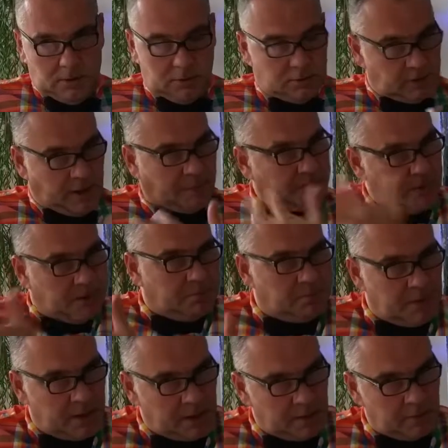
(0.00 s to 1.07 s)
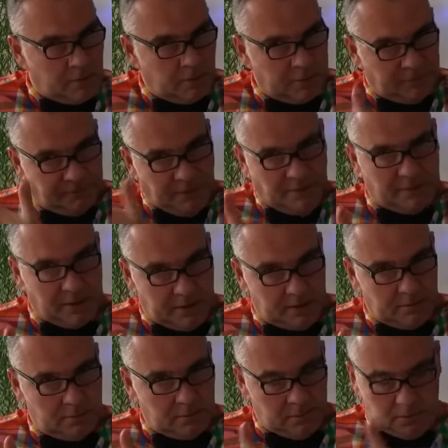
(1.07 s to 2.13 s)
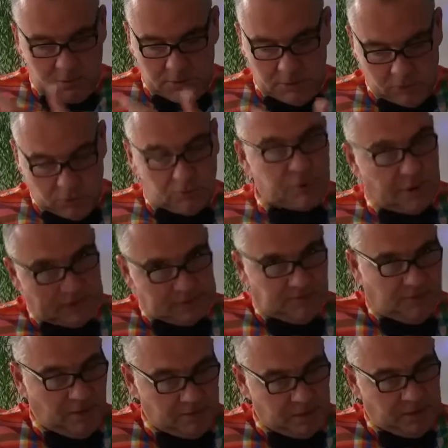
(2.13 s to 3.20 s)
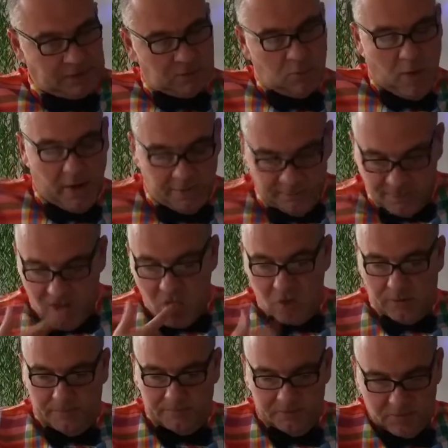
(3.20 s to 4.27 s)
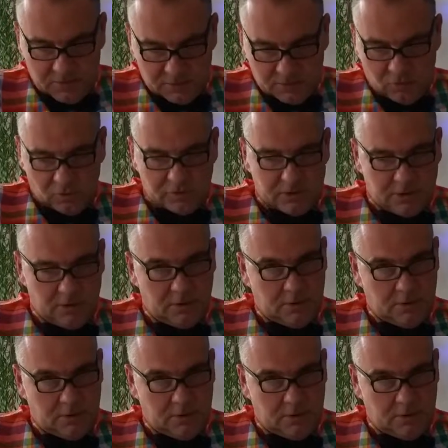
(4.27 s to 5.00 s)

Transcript: it could have been me with a family. Toshio has a family, has a wife, daughter.